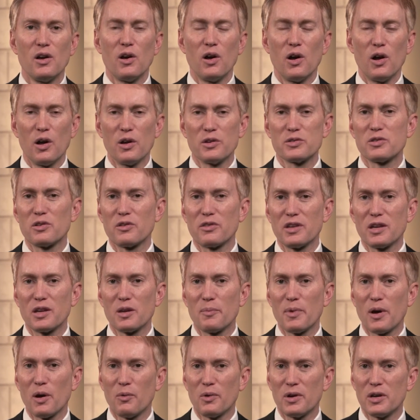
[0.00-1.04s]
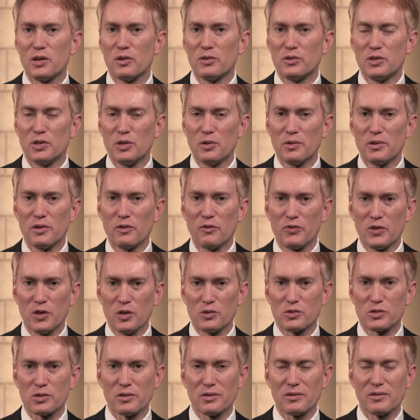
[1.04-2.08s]
also think about what you'll do in the
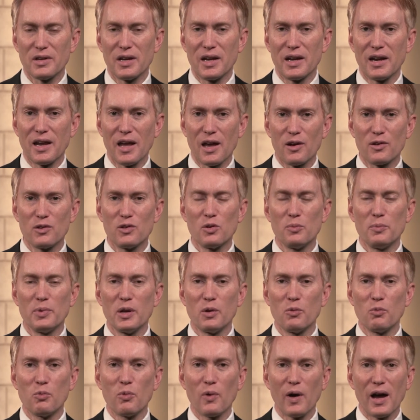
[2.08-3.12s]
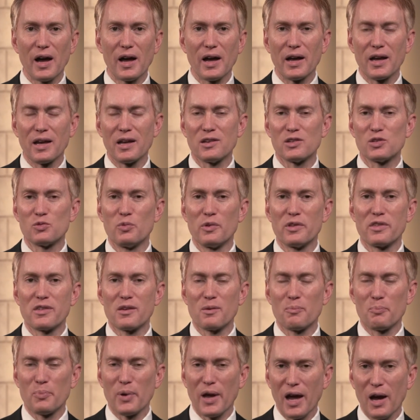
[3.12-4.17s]
future and how you'll be wise with the
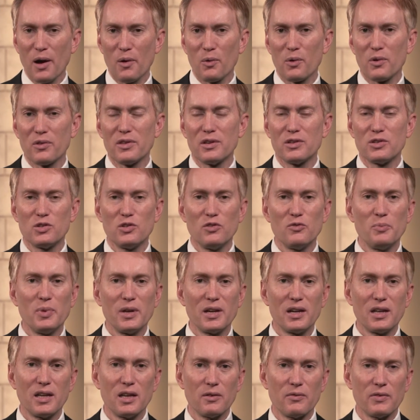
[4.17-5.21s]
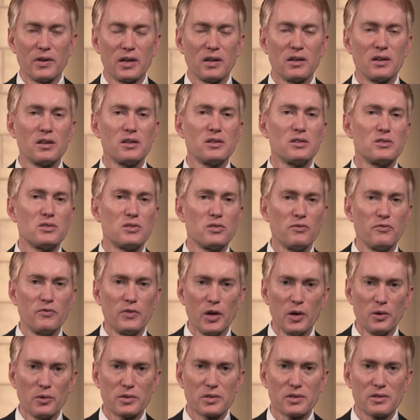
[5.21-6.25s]
power that you've been given to
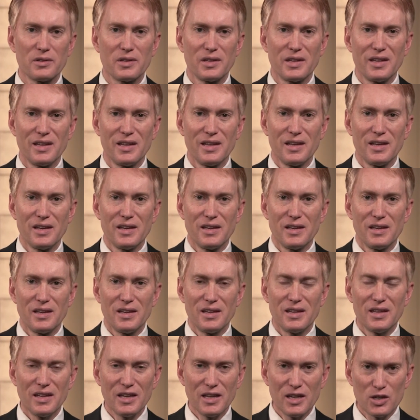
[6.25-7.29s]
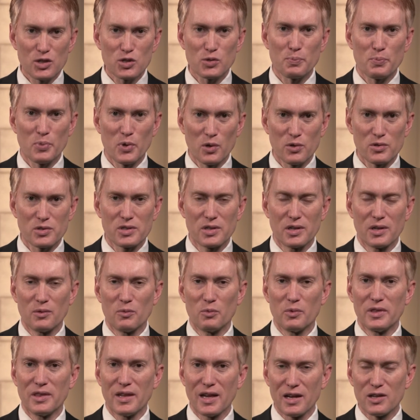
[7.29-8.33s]
vote. Each person,
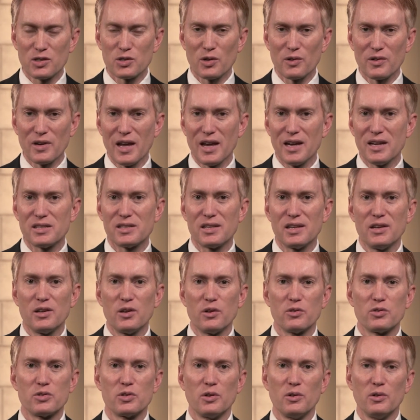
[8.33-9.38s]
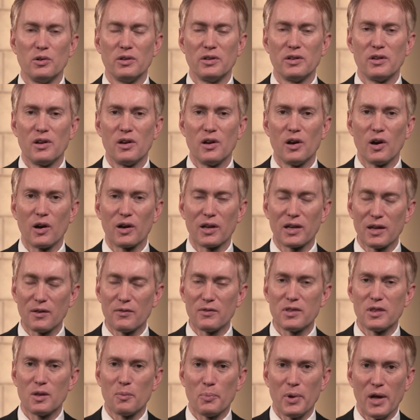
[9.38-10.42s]
when they turn 18 years old, are
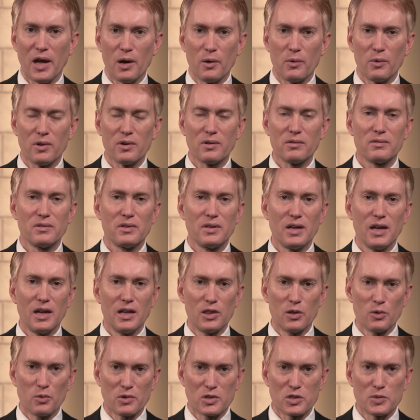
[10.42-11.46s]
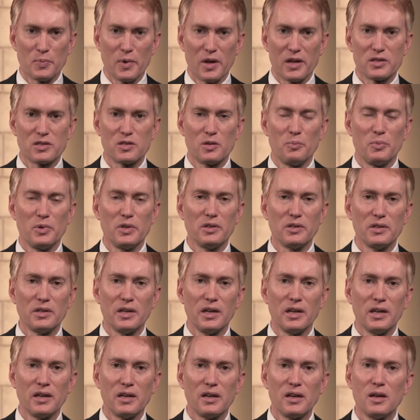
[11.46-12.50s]
given the power and the
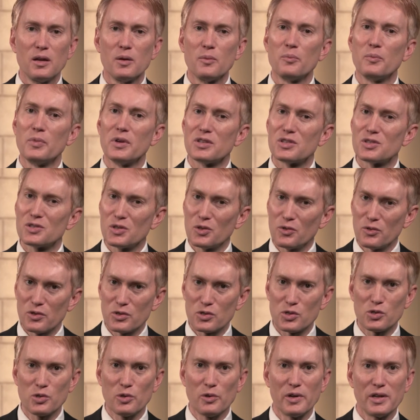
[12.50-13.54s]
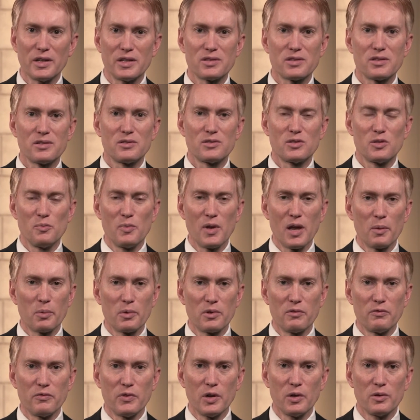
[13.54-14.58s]
responsibility, but still the choice to be able
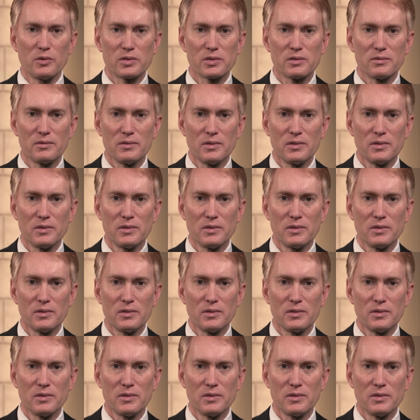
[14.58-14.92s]
to vote.